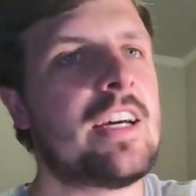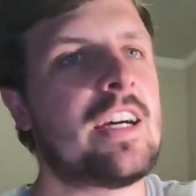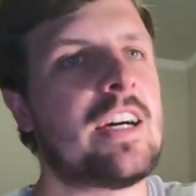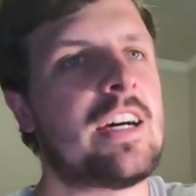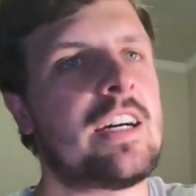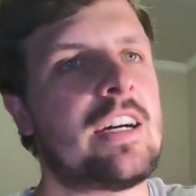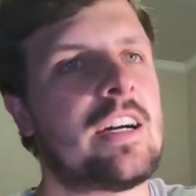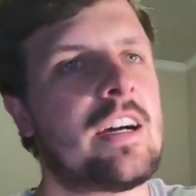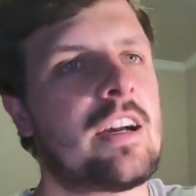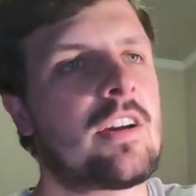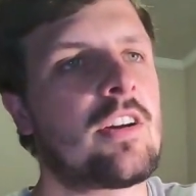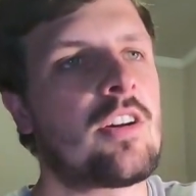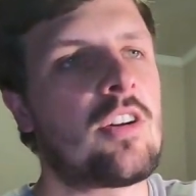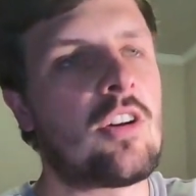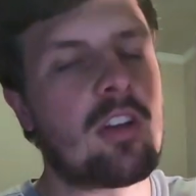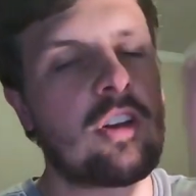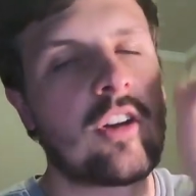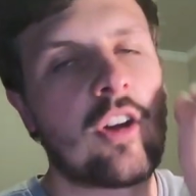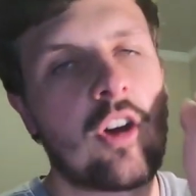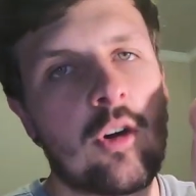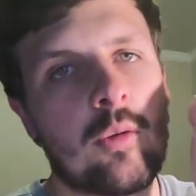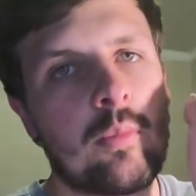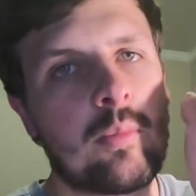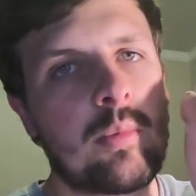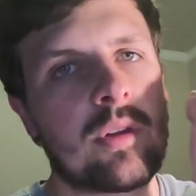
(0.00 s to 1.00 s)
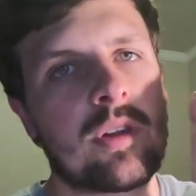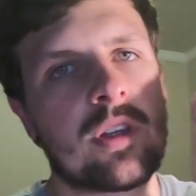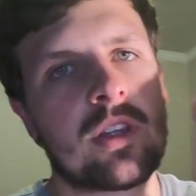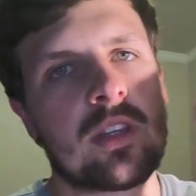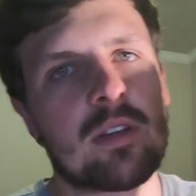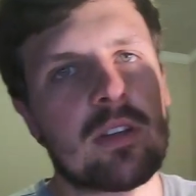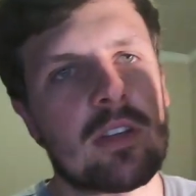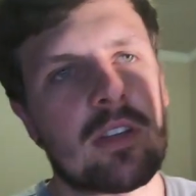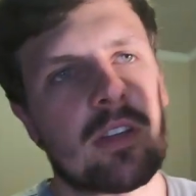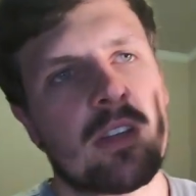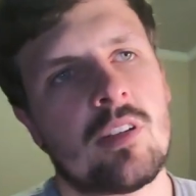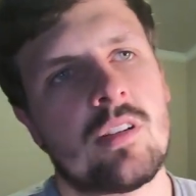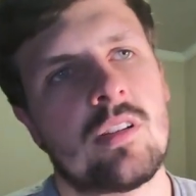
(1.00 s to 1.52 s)
Uh, I can't open
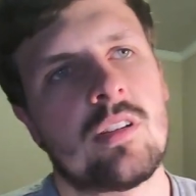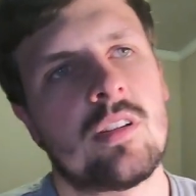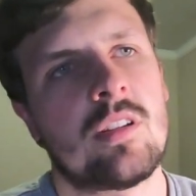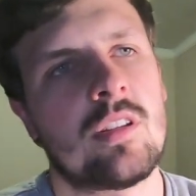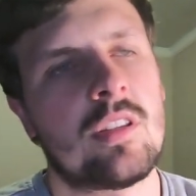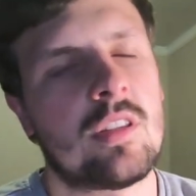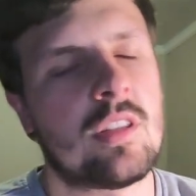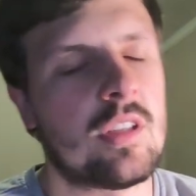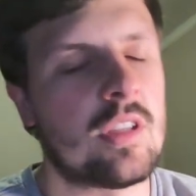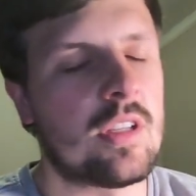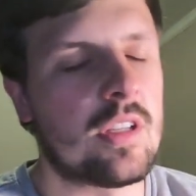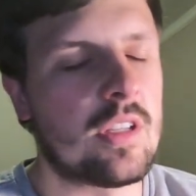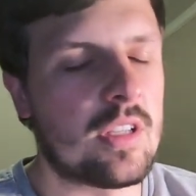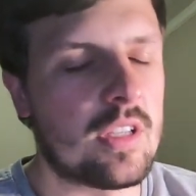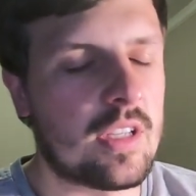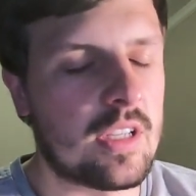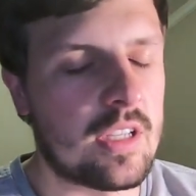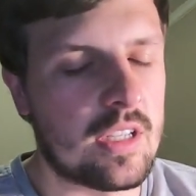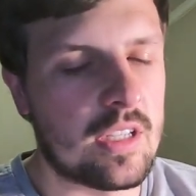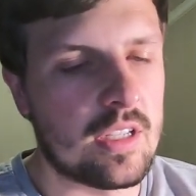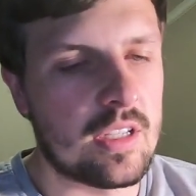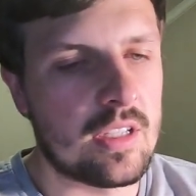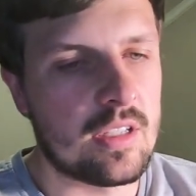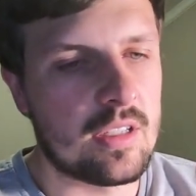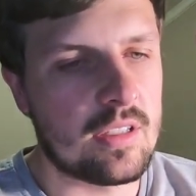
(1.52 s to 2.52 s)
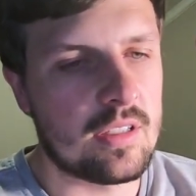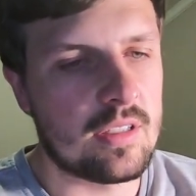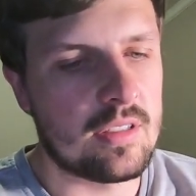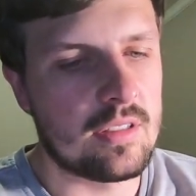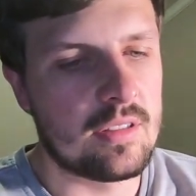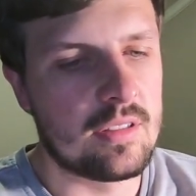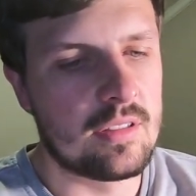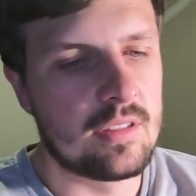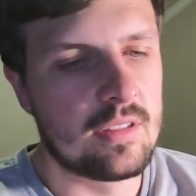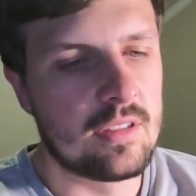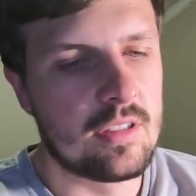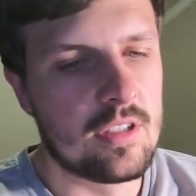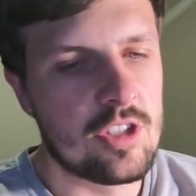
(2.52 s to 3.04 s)
the the uh,
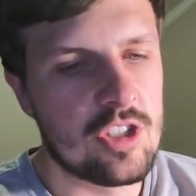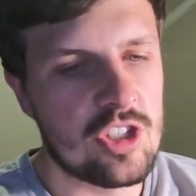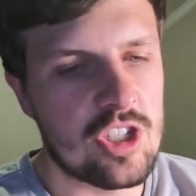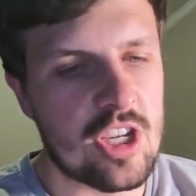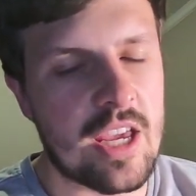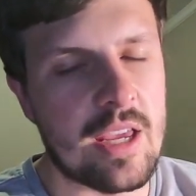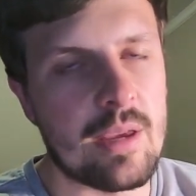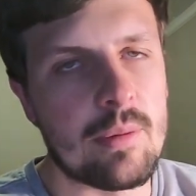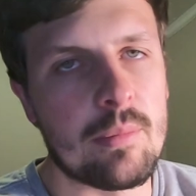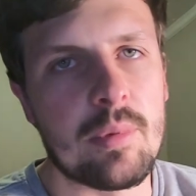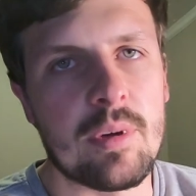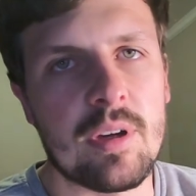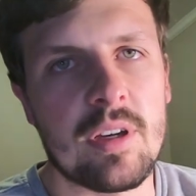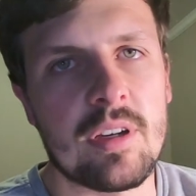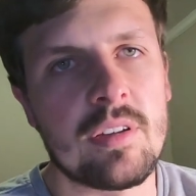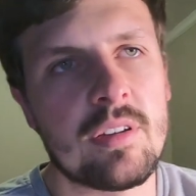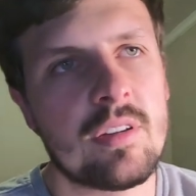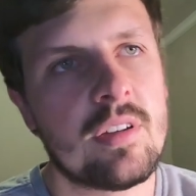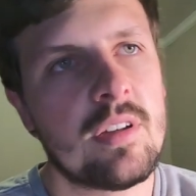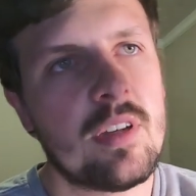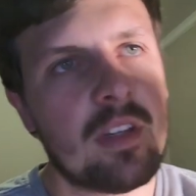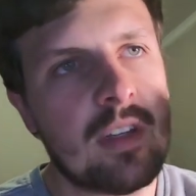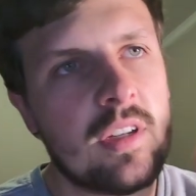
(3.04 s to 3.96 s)
chamber